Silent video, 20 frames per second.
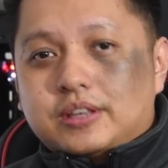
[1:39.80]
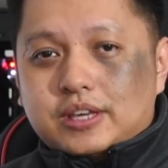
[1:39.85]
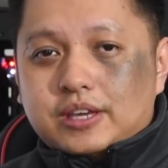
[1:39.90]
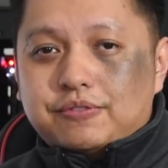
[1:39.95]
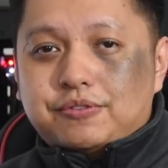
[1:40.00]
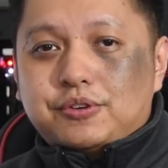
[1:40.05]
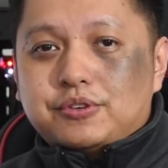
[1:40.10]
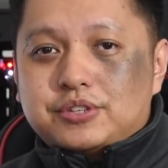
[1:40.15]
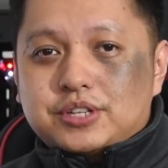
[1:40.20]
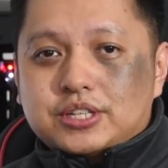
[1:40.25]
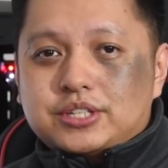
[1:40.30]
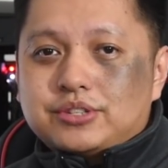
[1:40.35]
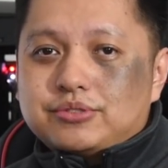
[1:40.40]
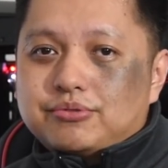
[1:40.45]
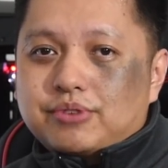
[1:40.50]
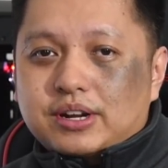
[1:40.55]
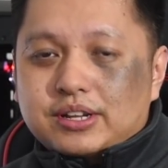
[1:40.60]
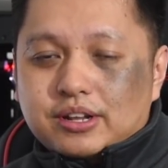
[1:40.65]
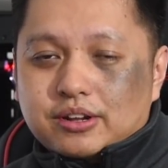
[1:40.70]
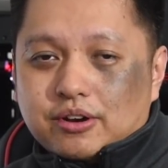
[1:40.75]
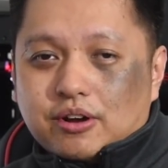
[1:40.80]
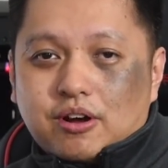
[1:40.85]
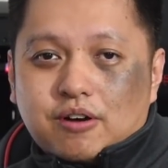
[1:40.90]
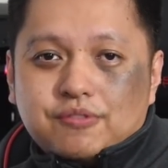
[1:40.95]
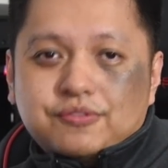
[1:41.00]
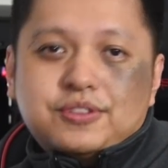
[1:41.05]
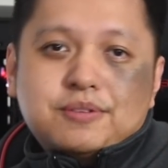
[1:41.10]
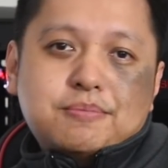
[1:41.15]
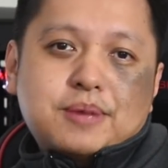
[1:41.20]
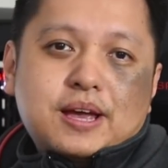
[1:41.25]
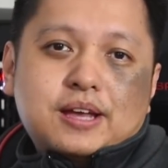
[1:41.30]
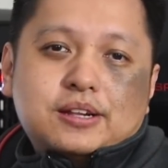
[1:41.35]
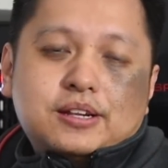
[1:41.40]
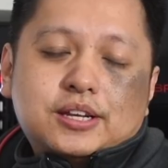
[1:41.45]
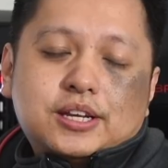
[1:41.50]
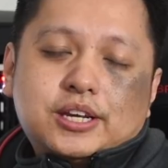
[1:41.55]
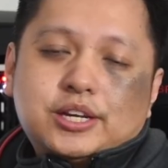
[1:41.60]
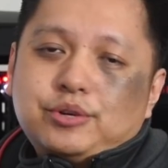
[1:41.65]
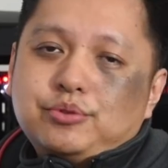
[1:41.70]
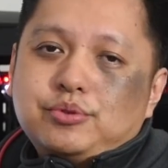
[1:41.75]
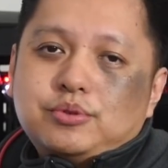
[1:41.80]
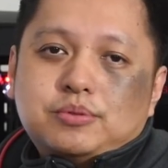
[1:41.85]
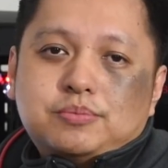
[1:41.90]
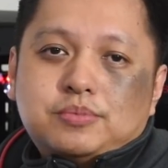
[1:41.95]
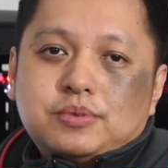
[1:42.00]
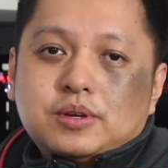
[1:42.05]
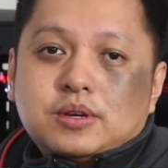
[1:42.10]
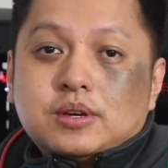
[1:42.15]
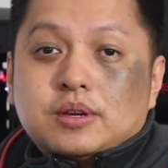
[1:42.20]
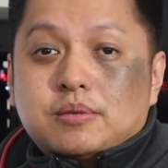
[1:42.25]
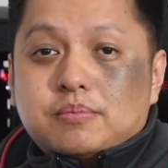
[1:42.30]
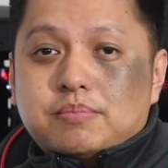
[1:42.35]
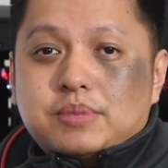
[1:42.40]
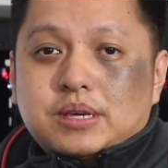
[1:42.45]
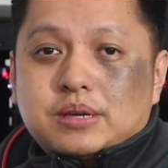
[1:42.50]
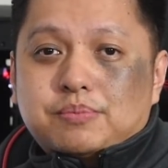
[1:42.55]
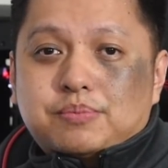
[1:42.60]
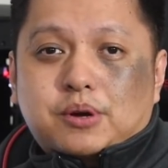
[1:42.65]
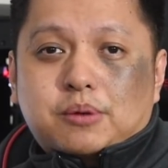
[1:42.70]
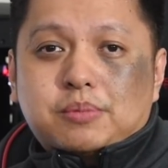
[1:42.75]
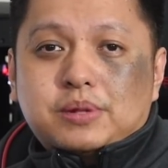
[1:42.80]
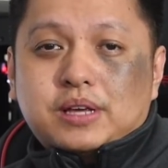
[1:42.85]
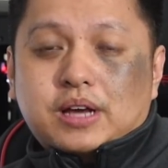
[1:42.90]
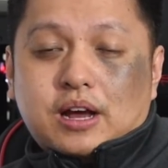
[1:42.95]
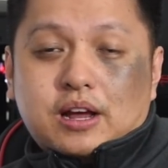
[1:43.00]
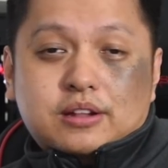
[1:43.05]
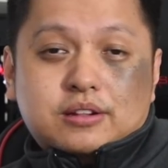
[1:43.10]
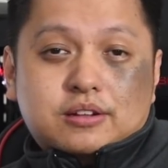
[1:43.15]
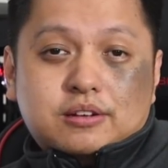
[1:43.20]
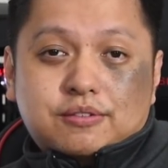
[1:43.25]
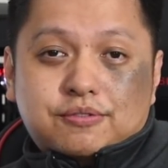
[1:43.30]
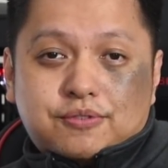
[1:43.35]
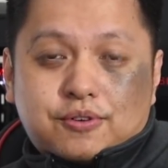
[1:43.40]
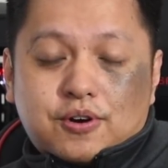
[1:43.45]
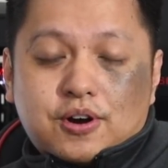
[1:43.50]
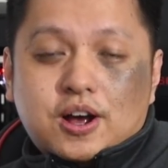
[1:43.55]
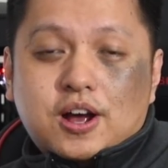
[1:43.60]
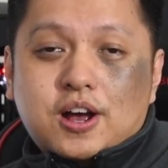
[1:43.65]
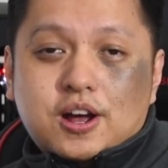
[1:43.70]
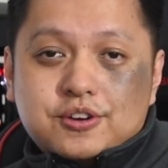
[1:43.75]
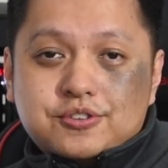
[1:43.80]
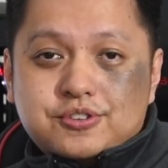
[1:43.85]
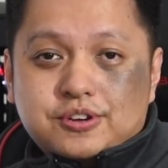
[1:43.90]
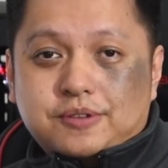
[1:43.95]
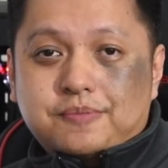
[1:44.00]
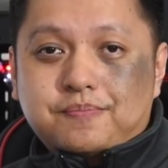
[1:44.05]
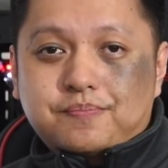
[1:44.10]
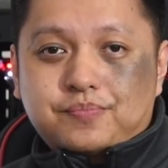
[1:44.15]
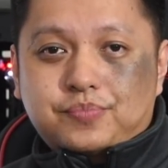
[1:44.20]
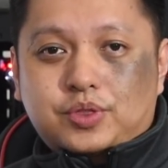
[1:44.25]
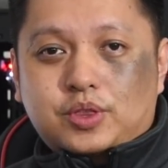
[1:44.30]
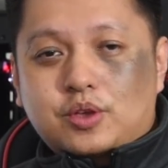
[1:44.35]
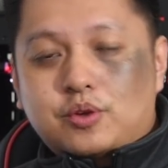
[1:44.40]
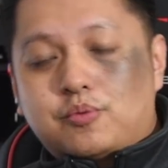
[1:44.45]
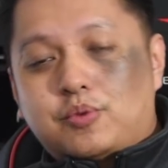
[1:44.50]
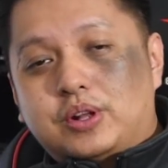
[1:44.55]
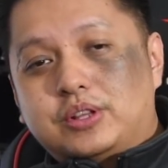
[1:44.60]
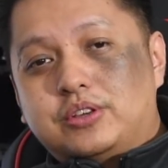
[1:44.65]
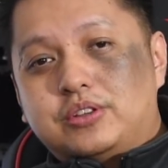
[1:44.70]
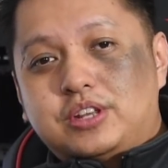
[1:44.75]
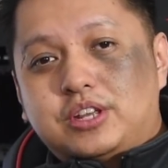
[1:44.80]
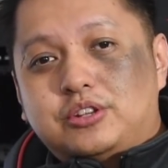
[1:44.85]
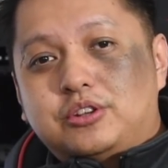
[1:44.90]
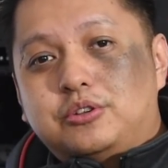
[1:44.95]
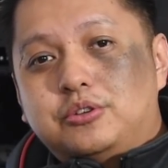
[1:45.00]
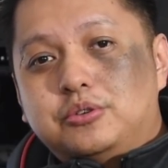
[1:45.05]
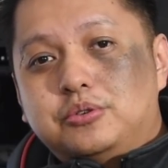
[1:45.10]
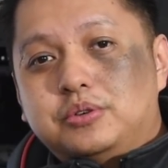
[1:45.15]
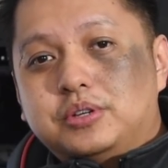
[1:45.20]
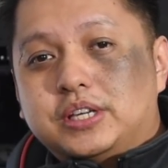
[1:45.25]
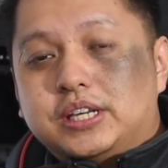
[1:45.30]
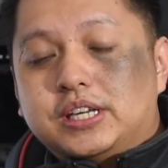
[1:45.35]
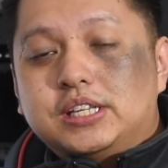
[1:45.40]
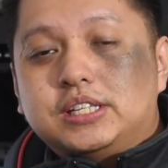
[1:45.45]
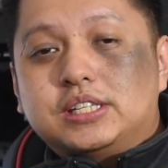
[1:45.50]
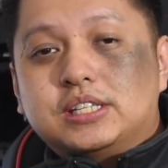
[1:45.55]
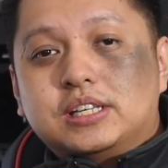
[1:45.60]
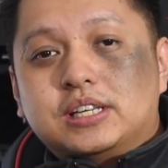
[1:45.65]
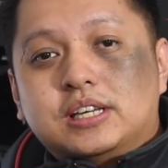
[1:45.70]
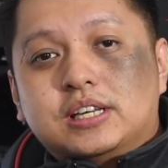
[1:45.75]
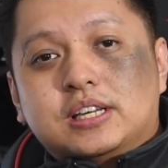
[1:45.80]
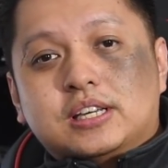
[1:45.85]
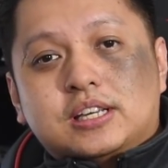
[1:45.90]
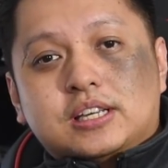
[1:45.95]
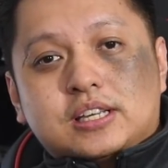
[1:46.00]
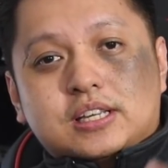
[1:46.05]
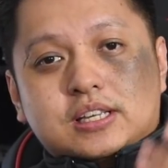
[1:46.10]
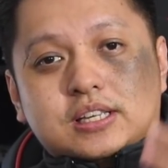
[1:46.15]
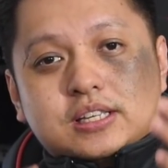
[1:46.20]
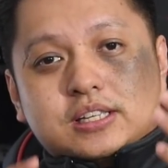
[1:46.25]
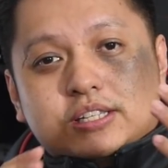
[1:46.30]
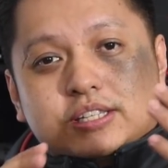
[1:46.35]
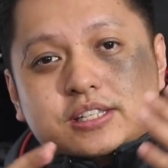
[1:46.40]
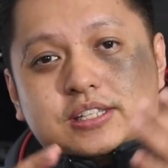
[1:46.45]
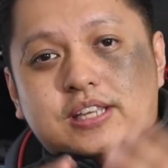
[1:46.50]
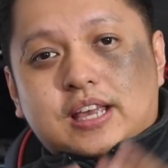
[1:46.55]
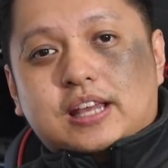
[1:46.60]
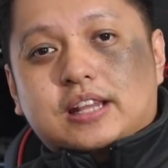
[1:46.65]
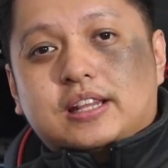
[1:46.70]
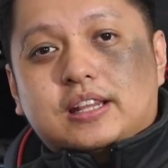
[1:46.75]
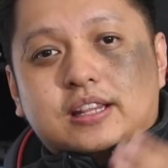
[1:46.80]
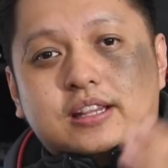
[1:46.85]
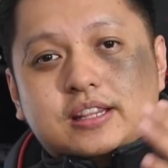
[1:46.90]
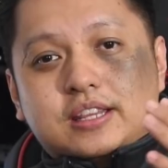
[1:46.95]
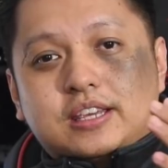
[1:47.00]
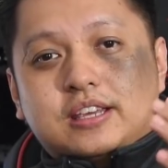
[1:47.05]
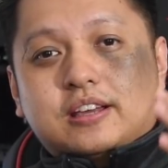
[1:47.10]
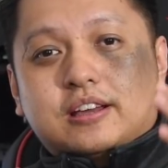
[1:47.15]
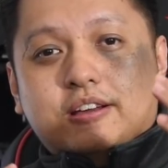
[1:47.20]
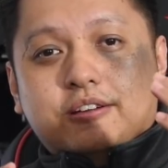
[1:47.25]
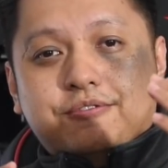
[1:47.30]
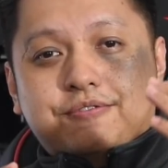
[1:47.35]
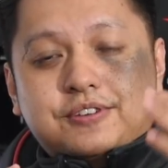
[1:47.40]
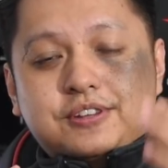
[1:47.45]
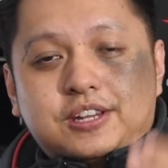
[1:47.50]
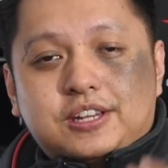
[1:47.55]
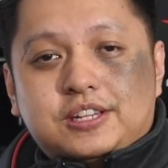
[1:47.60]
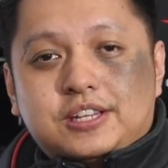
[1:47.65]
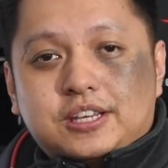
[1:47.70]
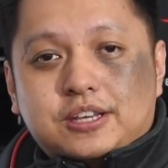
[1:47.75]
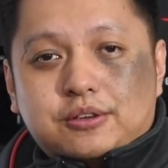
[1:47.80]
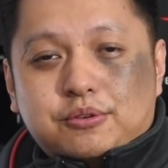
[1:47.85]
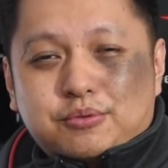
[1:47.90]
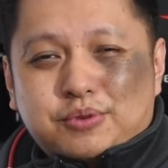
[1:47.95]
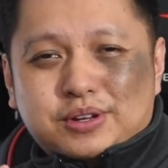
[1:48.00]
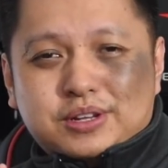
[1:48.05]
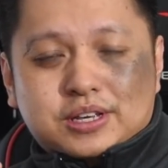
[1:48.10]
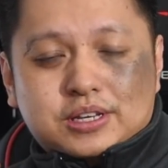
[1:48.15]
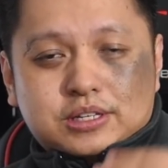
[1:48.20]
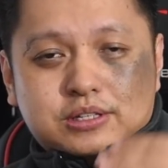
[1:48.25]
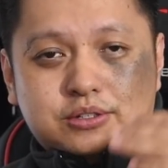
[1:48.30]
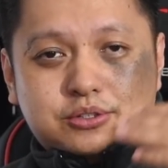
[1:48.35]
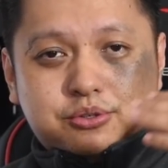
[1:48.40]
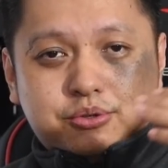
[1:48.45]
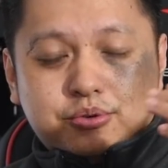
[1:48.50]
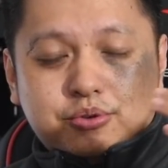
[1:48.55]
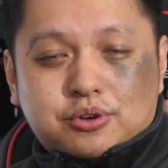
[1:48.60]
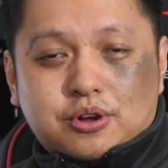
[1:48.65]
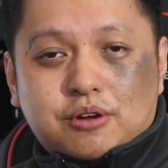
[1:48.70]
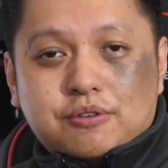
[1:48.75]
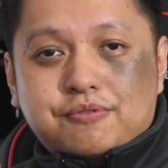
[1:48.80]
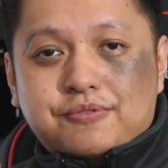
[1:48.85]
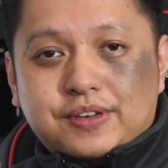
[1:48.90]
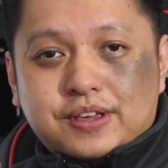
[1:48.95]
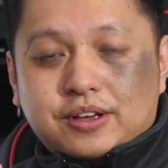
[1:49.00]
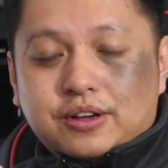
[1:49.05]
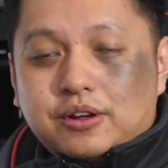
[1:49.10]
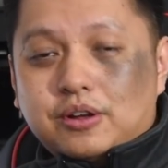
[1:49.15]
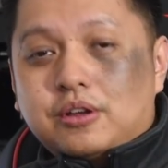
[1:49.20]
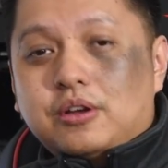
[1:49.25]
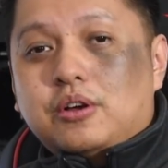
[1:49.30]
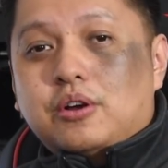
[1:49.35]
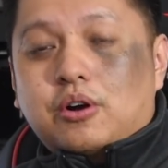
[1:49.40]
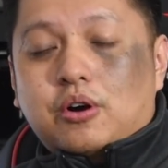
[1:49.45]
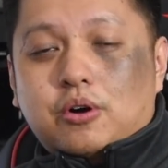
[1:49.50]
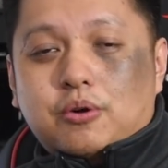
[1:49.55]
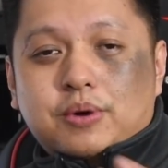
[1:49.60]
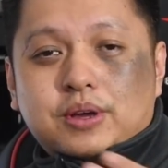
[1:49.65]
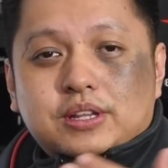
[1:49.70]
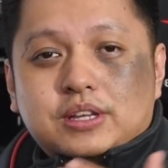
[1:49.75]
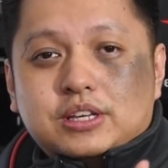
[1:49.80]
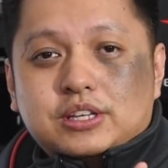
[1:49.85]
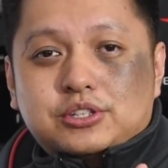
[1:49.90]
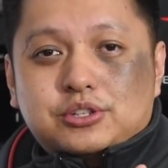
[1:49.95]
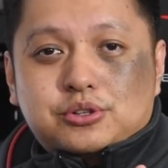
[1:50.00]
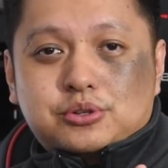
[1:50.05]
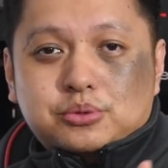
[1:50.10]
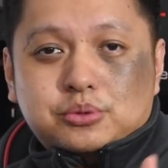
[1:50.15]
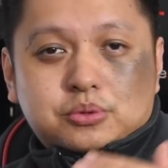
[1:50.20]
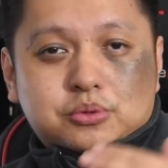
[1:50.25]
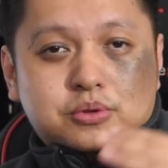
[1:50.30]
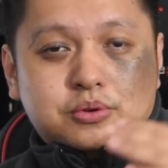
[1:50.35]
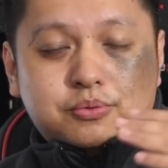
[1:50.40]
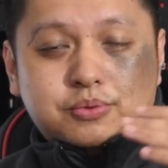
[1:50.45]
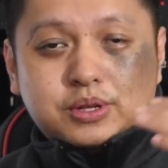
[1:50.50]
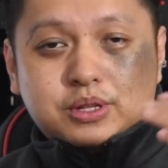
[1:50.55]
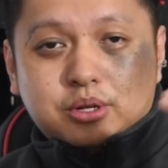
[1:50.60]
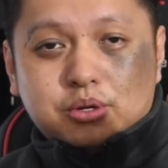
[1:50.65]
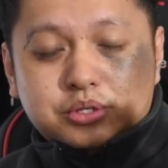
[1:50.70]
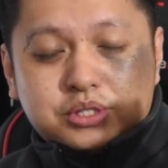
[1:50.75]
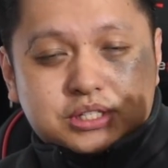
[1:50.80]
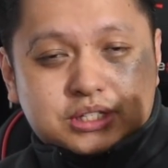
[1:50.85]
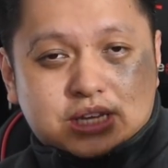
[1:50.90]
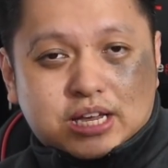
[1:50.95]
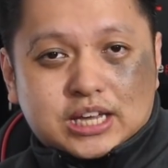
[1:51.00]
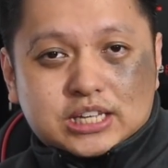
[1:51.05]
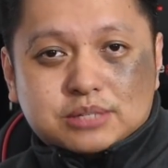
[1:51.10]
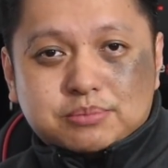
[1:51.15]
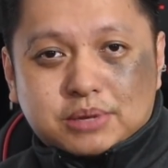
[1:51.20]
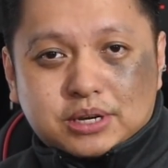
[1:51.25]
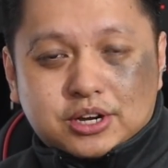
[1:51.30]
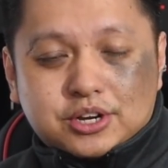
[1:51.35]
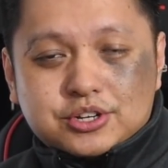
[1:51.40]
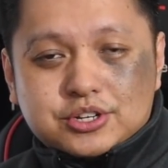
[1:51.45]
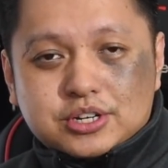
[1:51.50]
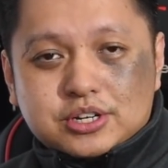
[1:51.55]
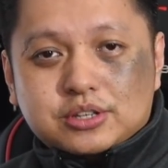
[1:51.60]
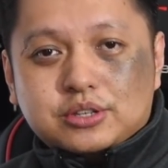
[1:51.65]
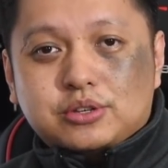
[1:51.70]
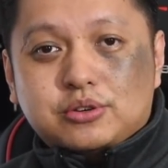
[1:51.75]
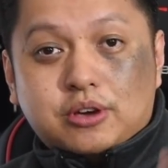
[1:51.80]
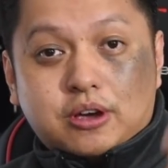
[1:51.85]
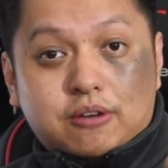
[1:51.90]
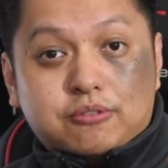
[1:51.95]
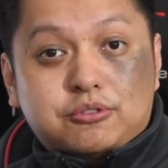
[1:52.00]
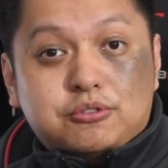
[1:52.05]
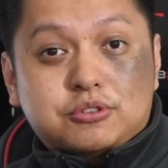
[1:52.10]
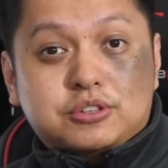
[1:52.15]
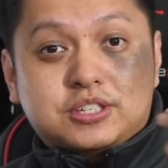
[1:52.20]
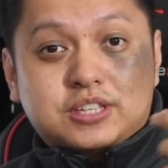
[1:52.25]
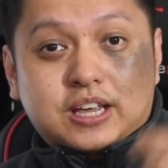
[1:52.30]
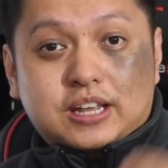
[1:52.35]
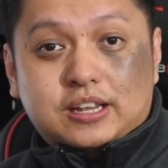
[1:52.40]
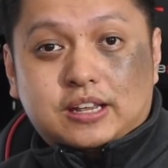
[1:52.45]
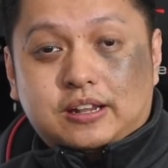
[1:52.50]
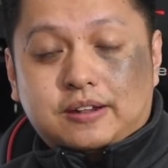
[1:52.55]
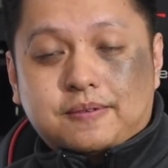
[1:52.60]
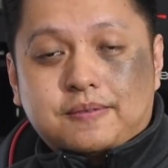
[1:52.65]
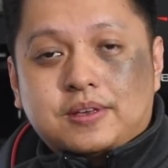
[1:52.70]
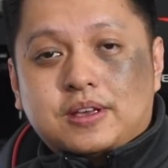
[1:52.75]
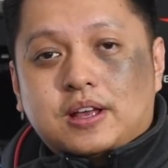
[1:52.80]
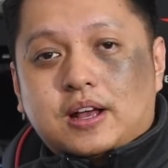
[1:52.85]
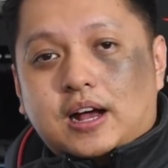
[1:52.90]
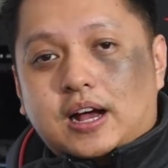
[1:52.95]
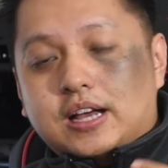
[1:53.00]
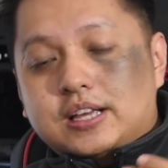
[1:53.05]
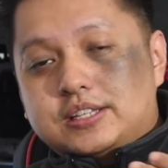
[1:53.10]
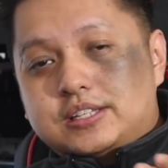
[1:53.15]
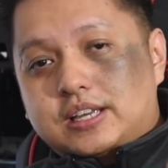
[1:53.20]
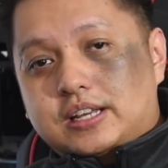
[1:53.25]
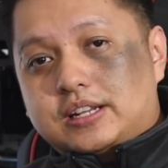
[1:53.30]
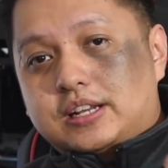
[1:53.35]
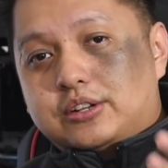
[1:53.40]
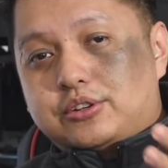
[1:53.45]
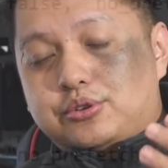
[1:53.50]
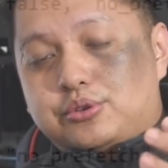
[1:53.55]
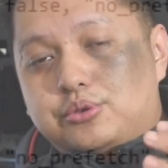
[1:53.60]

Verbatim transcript: if you just run it off the bat, it will be probably under 400. What you need to do is set the affinity, whether it's through config or whether it's through Windows Task Manager, you have to set it. I set it